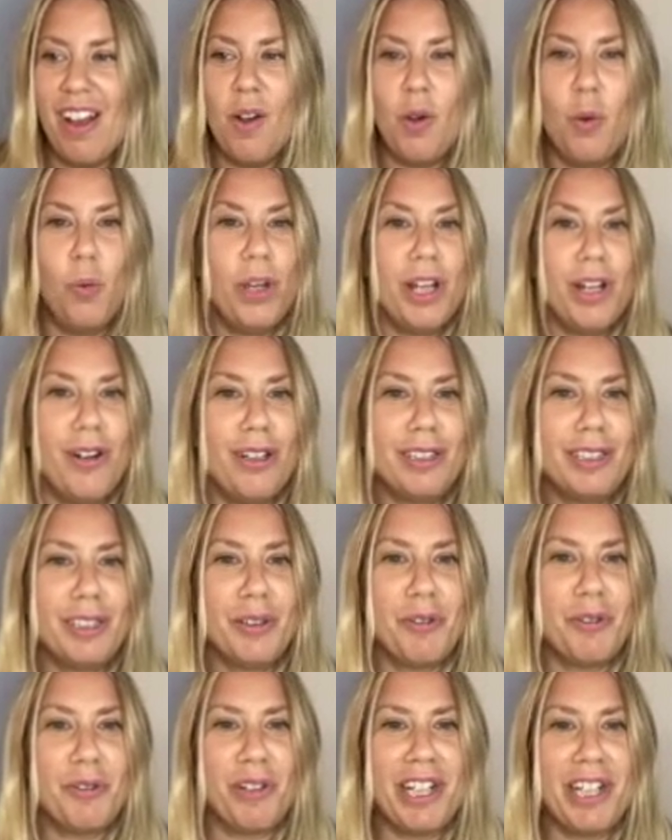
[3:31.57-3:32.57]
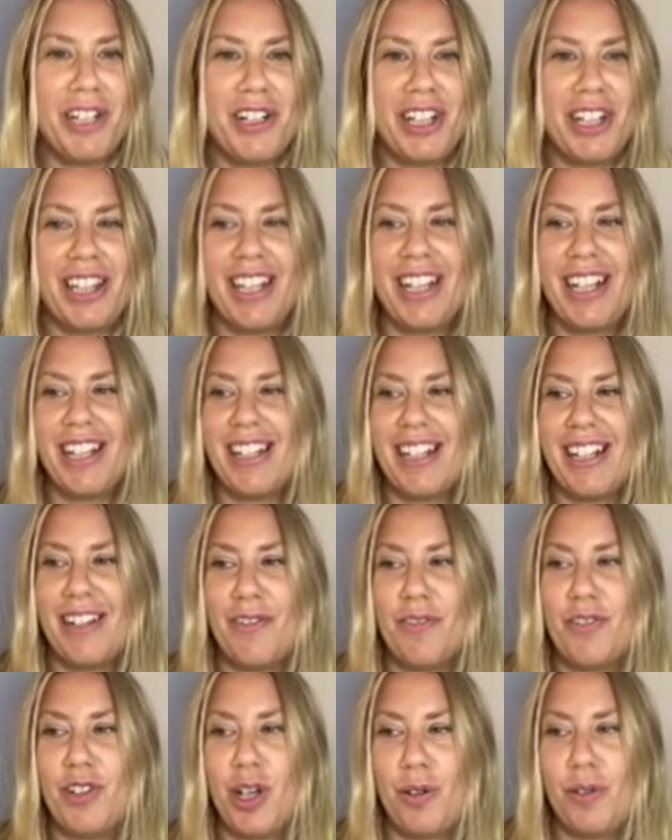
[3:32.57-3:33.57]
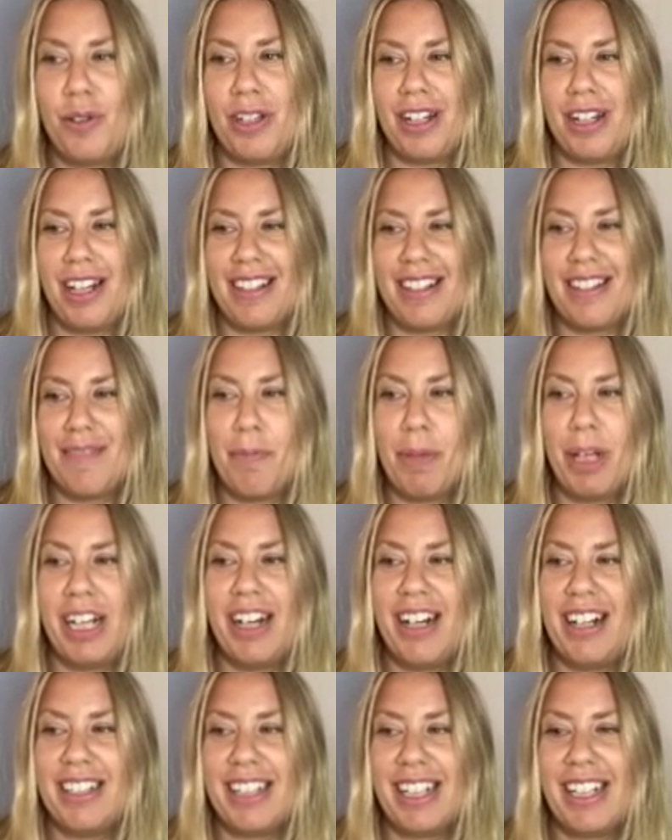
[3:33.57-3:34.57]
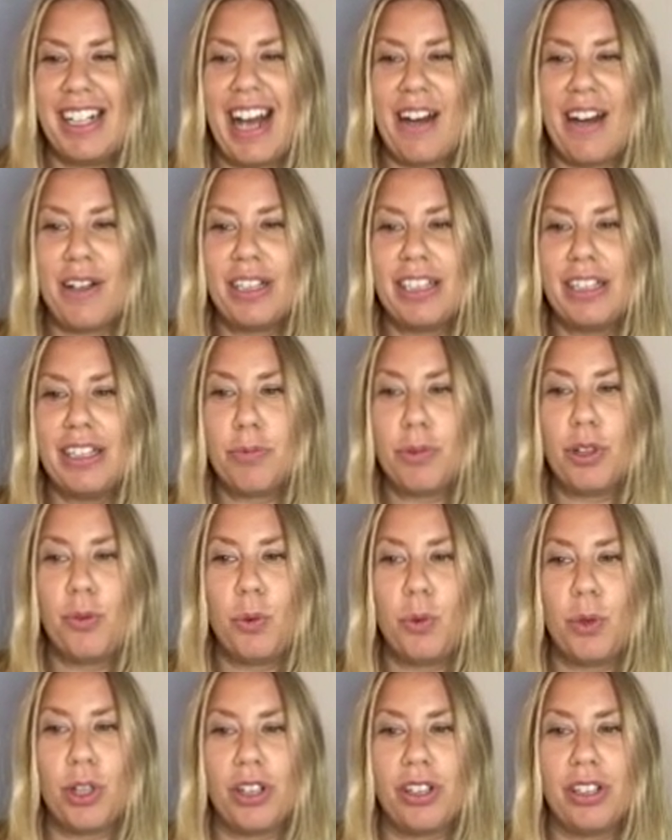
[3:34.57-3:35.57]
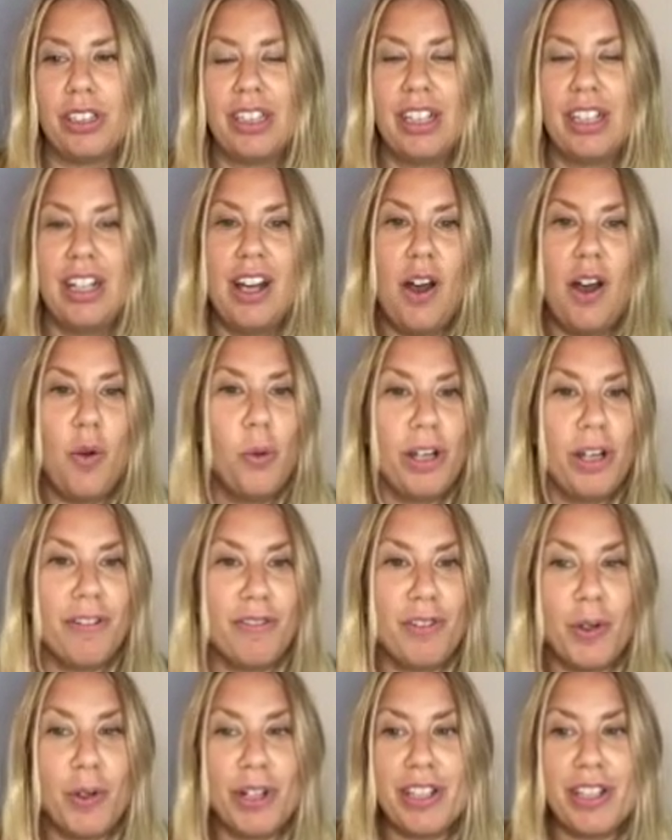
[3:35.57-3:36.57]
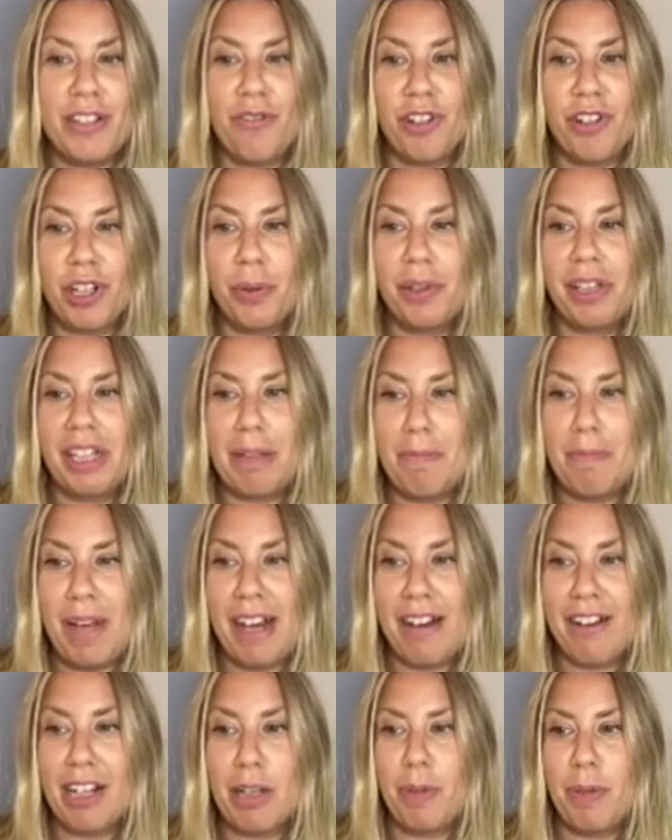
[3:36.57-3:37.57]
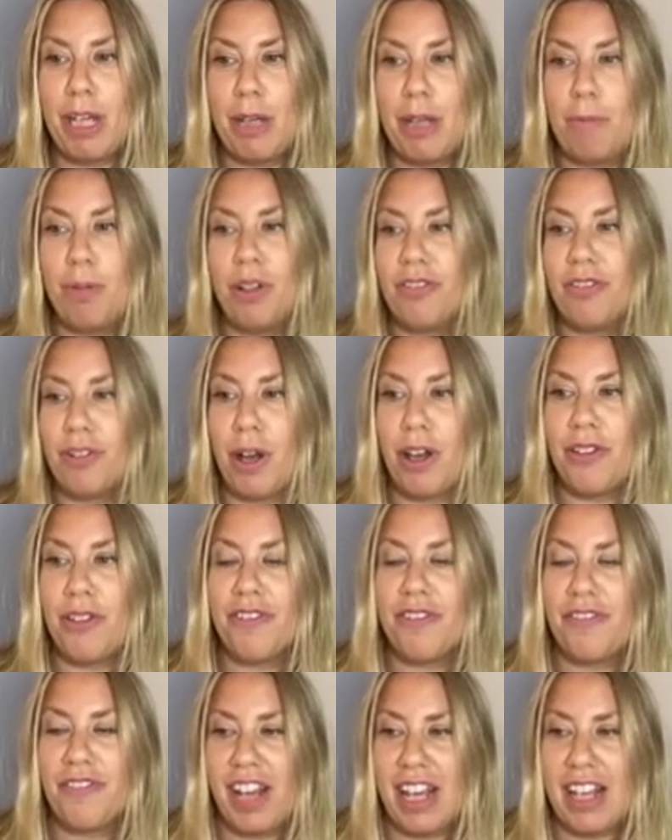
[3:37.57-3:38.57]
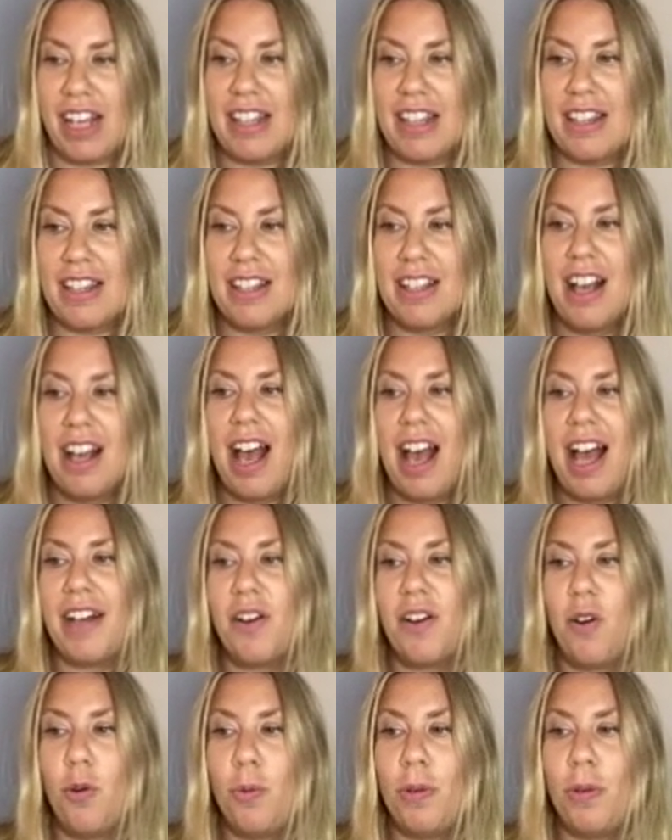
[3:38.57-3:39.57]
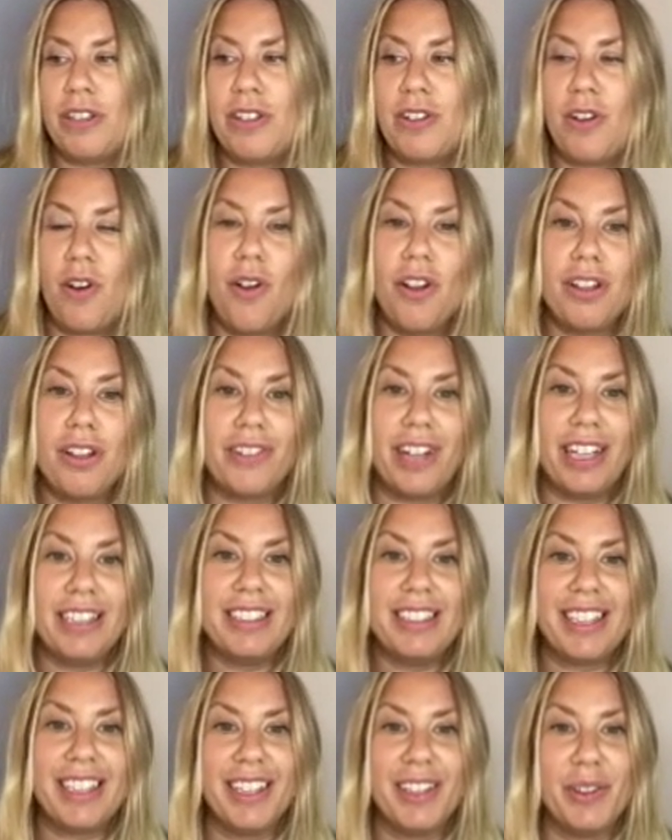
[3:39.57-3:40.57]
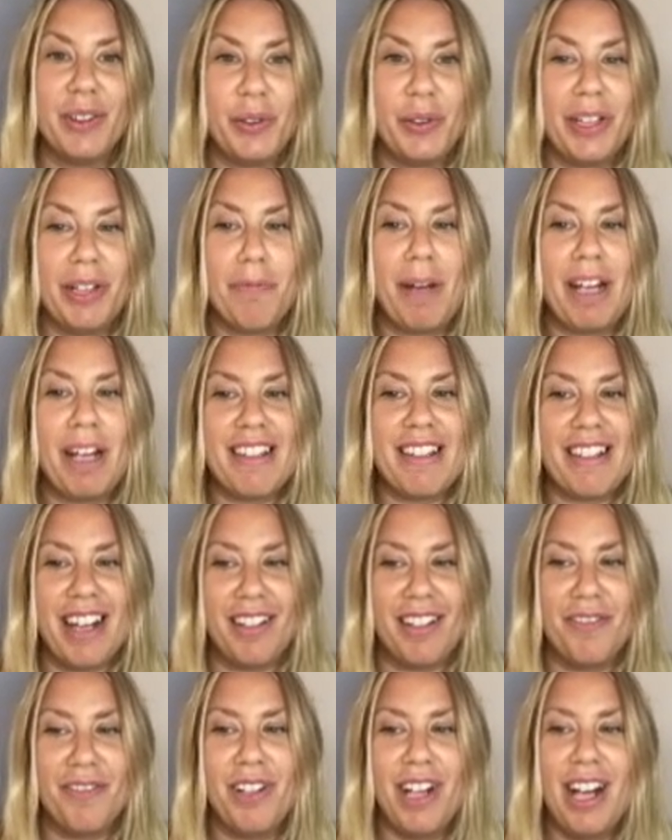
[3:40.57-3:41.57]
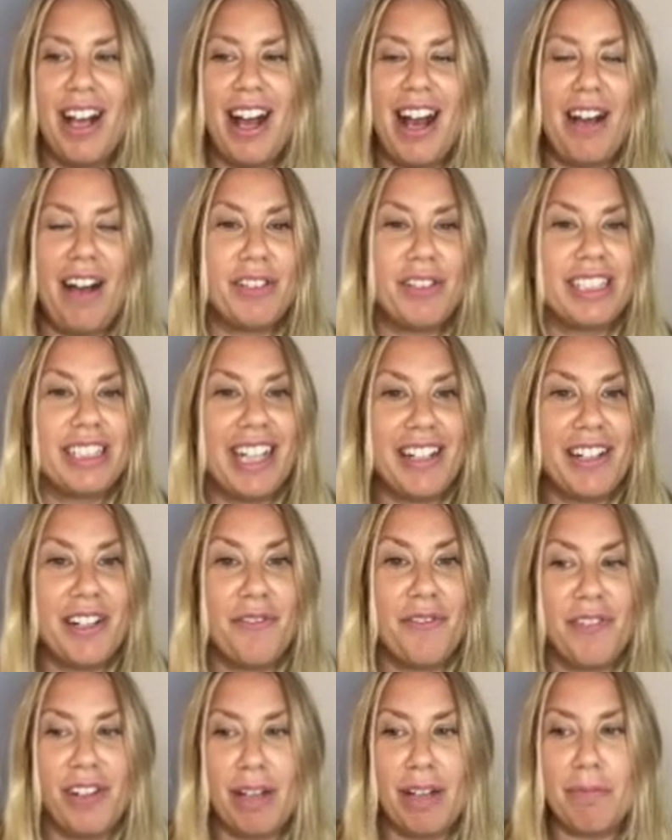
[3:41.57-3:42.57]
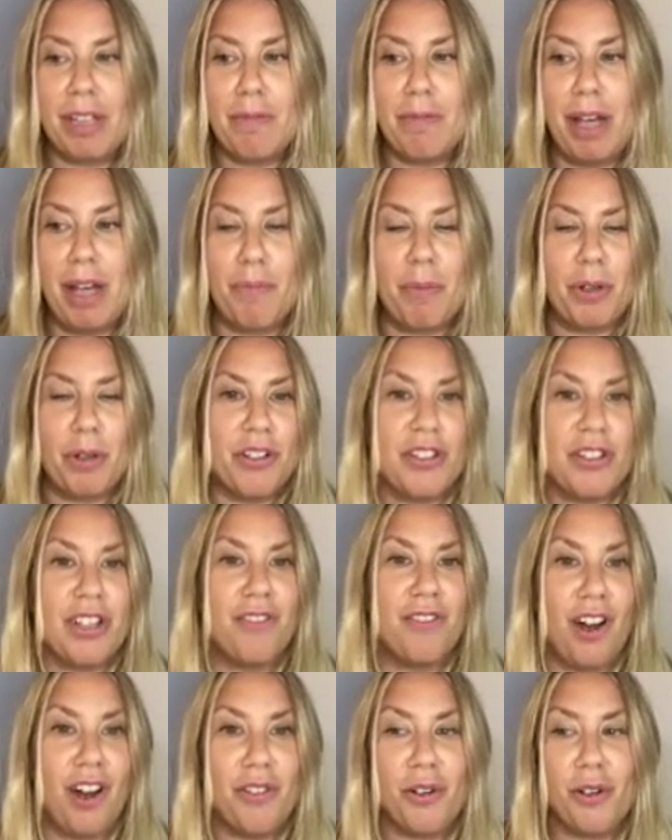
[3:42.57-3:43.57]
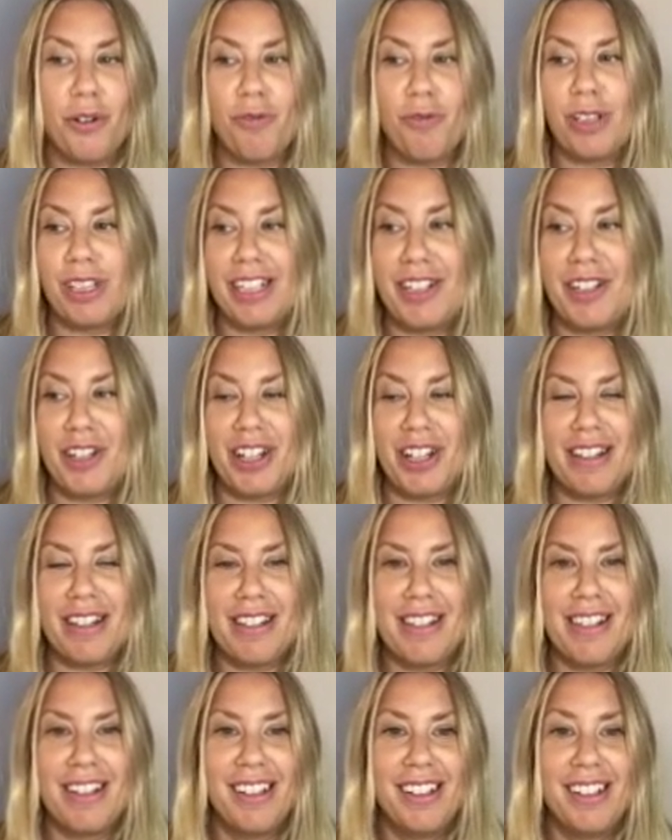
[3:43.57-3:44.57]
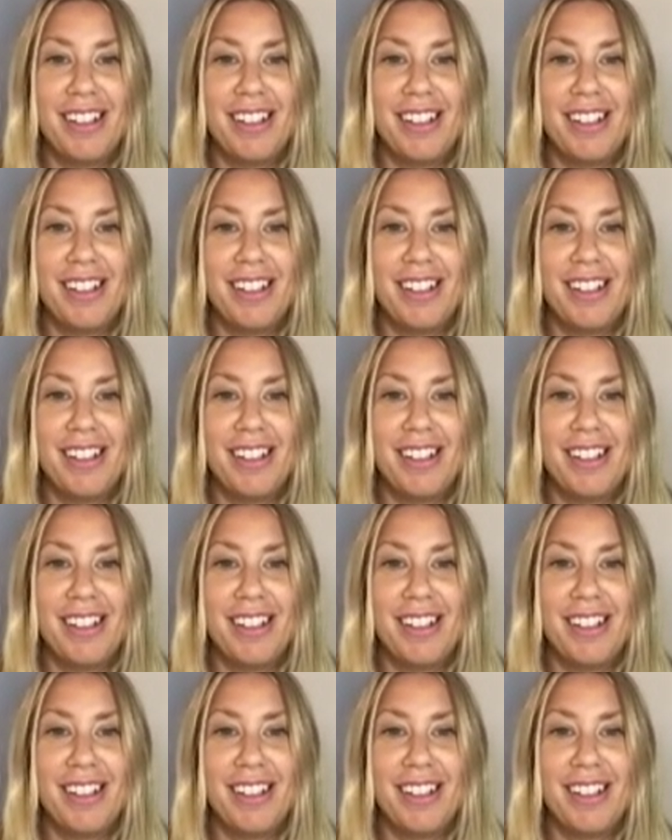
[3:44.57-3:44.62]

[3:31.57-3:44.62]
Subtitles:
We also cringe at the idea of chosenness because in our liberal world, we of course frequently marry people from other faiths, and almost all of us, including myself, have extended family members of other religions.